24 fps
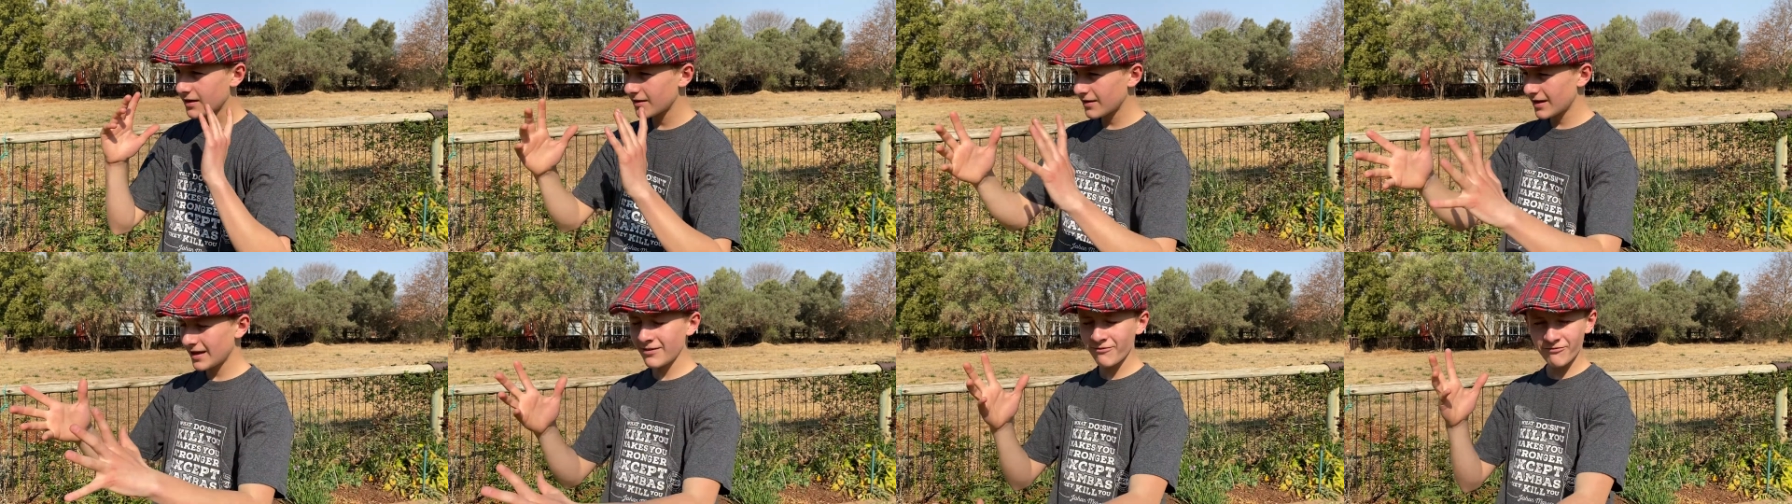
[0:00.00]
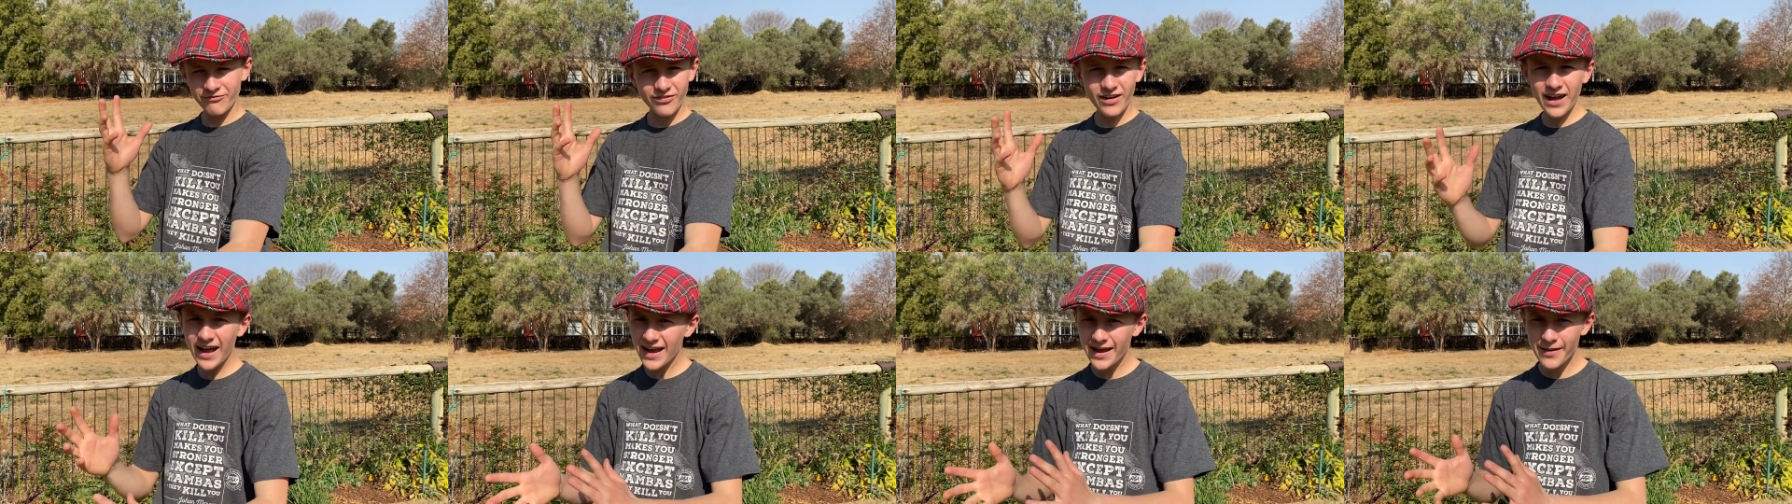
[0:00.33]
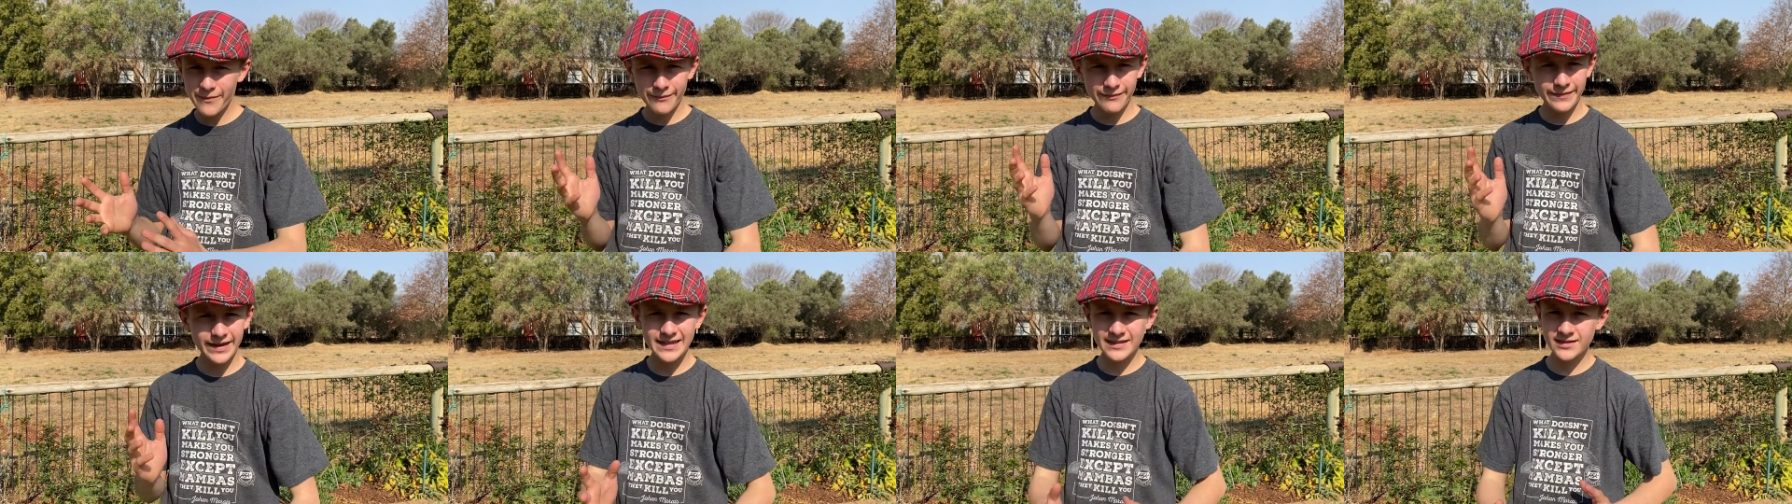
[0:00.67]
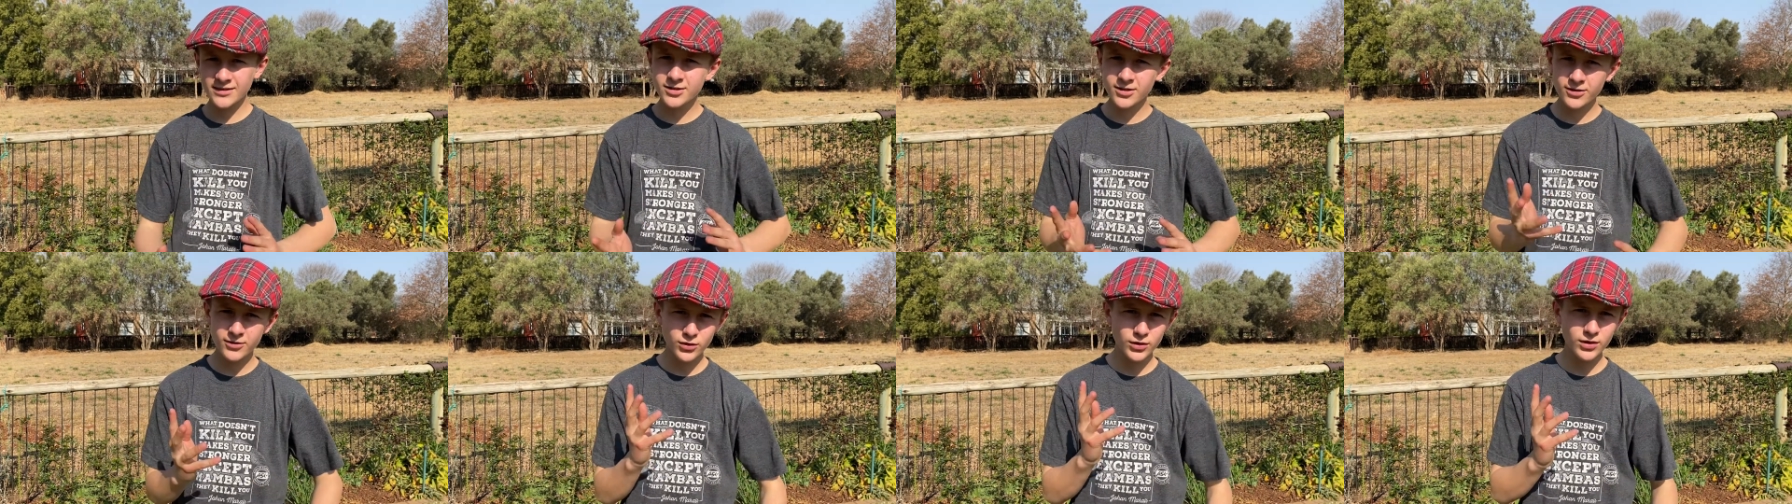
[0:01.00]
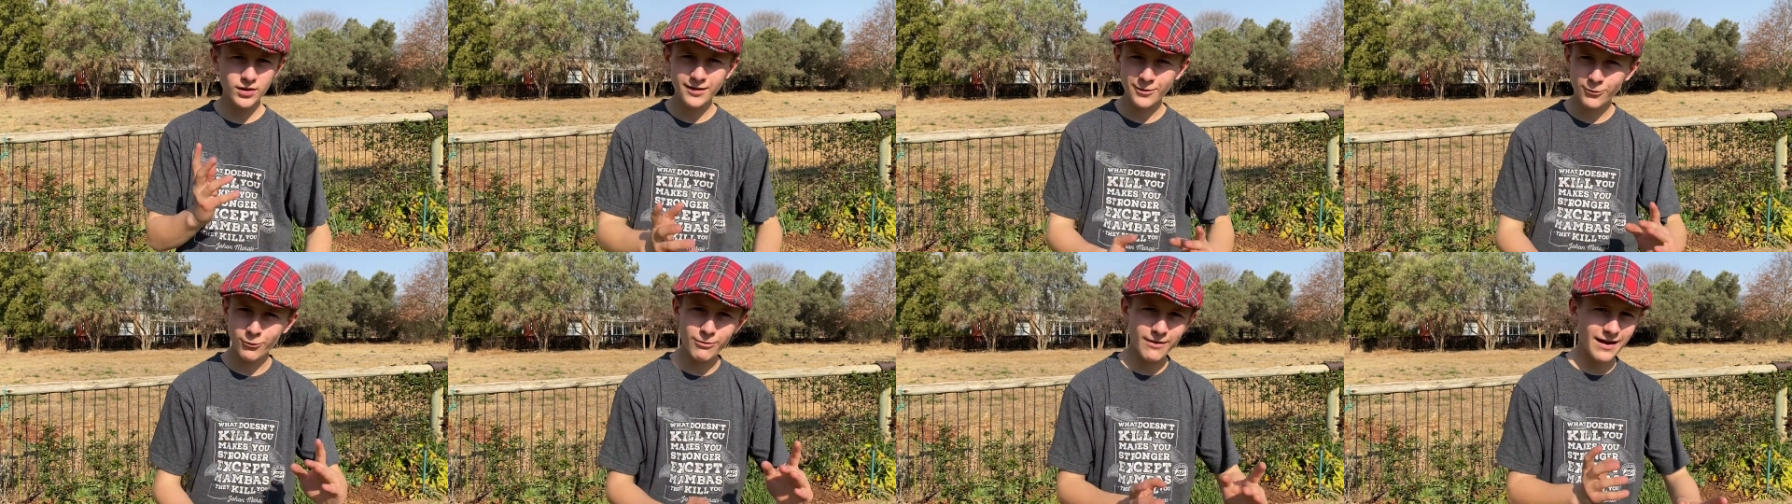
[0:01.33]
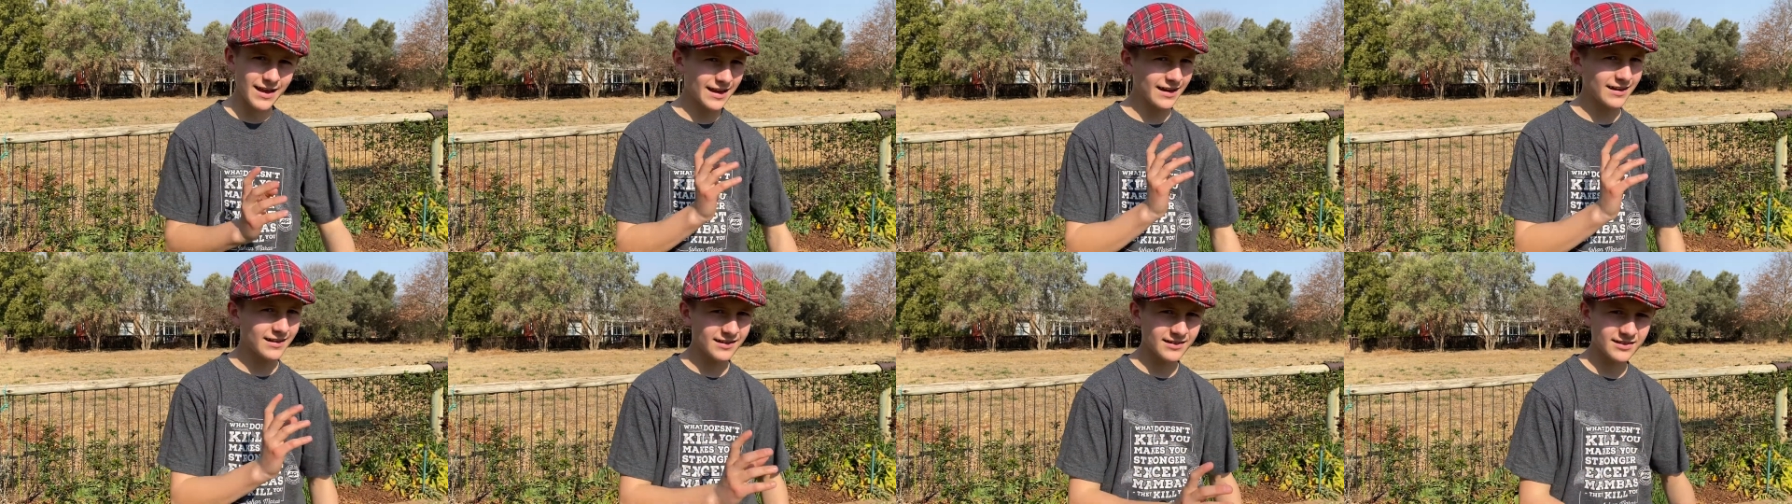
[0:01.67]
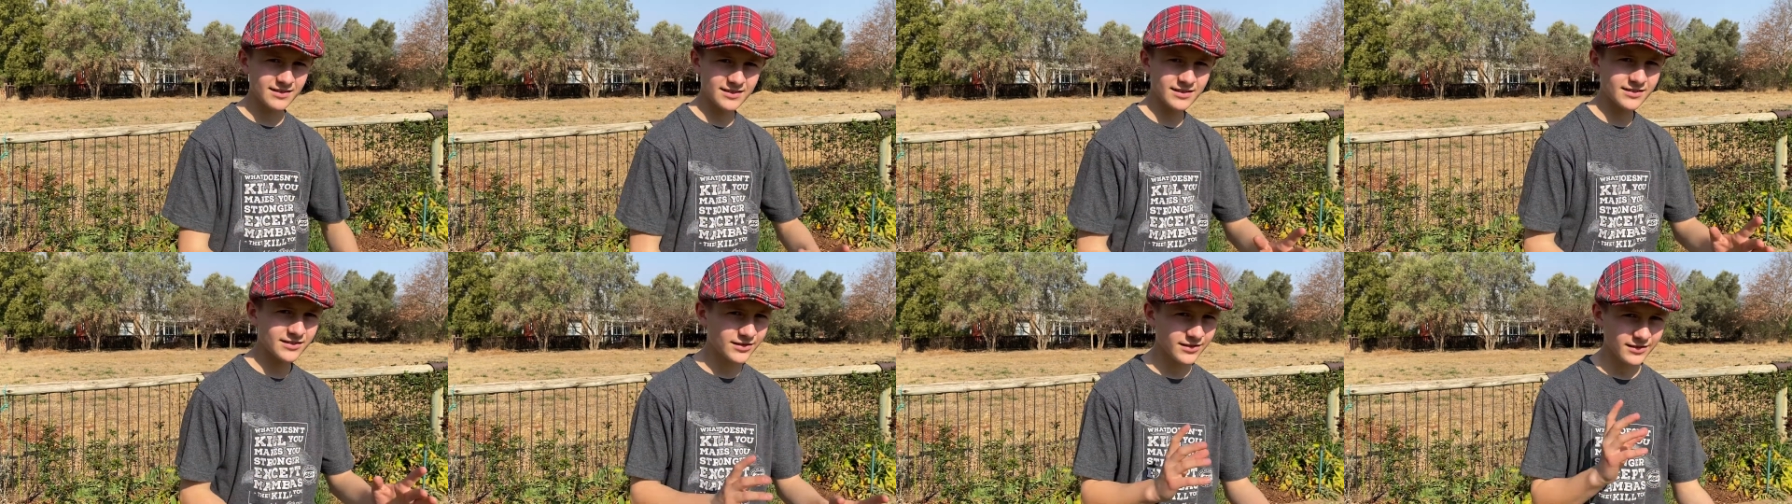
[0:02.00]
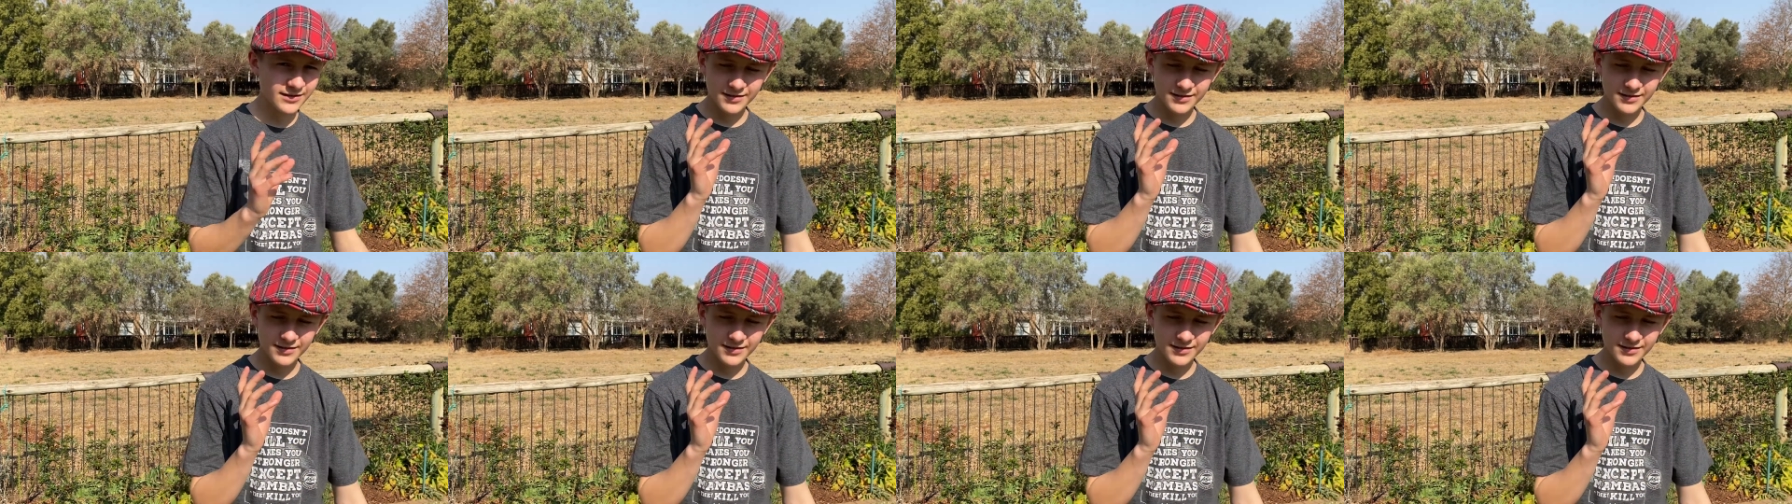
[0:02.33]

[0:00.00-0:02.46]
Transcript: environmental awareness